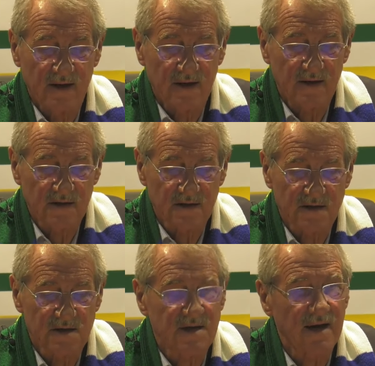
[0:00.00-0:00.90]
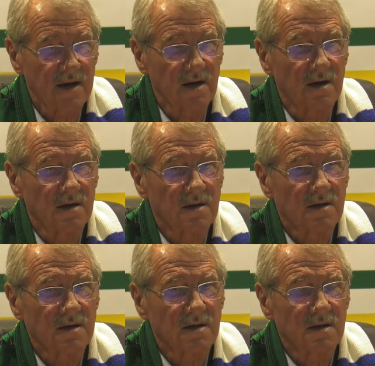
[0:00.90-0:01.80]
It is a scandal.
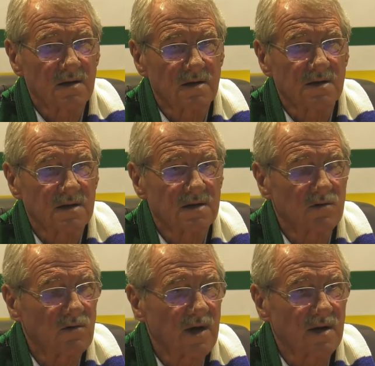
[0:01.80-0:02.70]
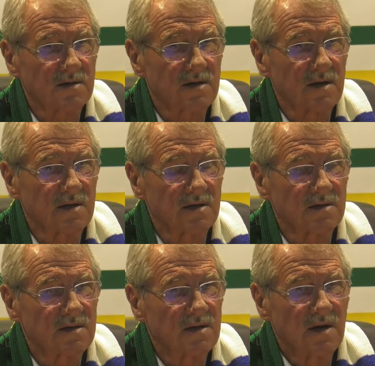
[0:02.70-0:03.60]
It's all I can say. It is.
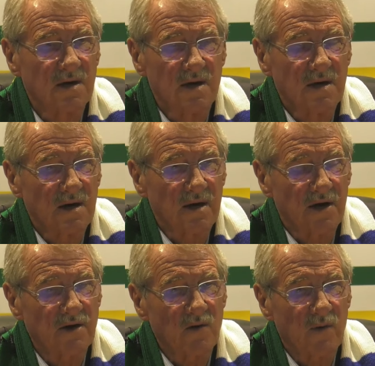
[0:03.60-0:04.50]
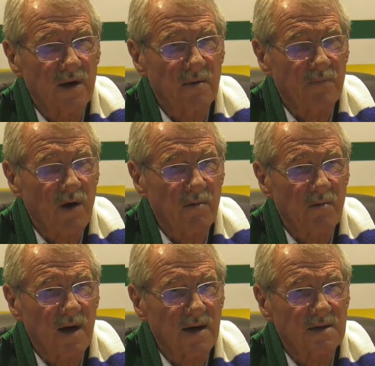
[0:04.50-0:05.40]
I don't know where the
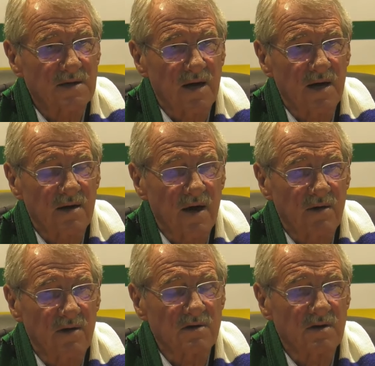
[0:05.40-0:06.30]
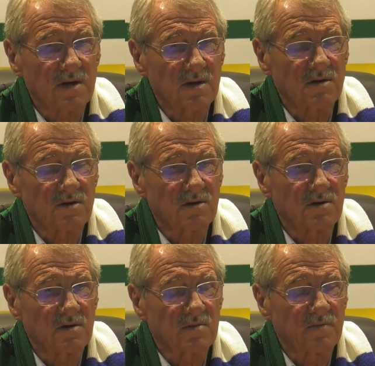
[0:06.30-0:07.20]
problem lies. I wrote a letter
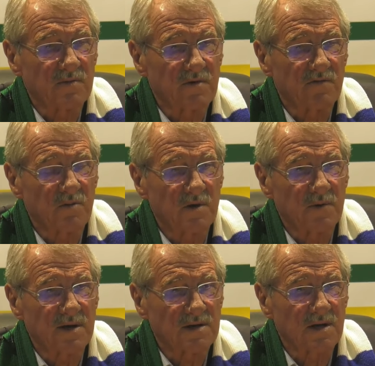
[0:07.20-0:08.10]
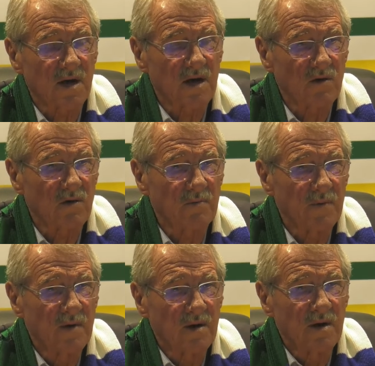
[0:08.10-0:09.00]
to the former President Henk Mudge,
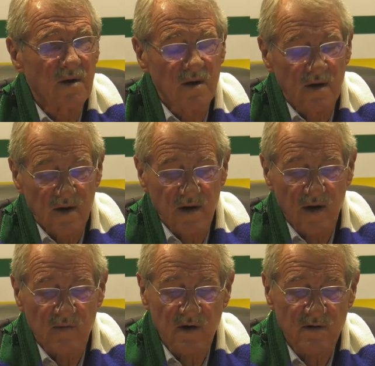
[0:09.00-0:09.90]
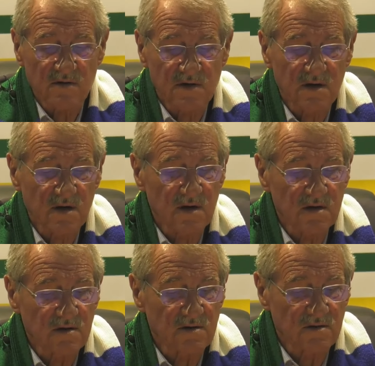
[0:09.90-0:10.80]
and I'm going to send a
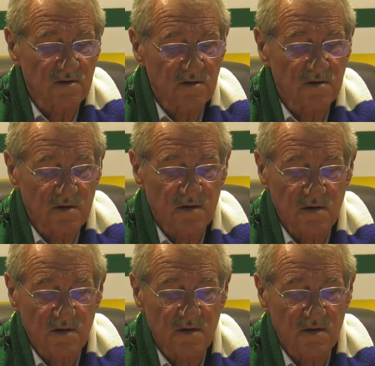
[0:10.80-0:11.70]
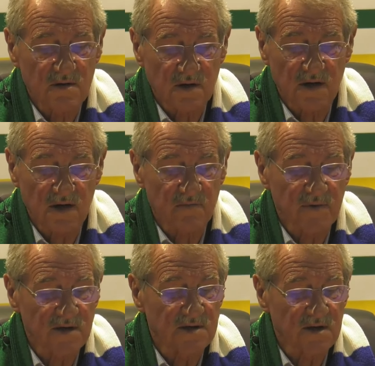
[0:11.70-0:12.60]
letter to the current
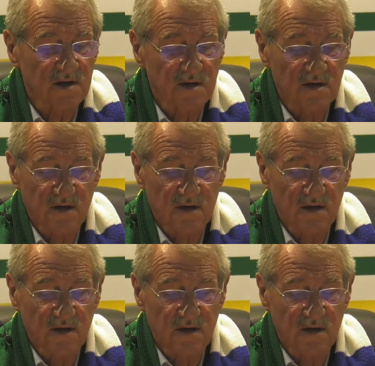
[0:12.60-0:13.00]
president,